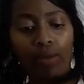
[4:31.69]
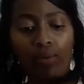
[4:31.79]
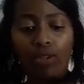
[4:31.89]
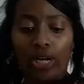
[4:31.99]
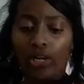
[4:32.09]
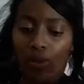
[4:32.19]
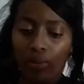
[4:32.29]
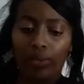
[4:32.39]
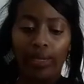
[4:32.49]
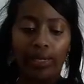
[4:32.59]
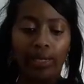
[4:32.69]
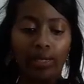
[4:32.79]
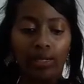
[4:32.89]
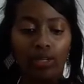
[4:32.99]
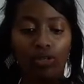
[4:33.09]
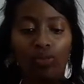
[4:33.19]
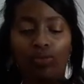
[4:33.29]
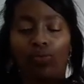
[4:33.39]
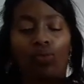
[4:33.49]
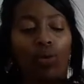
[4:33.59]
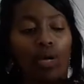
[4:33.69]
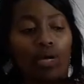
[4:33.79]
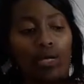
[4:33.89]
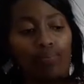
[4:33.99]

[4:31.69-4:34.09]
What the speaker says: which I normally use for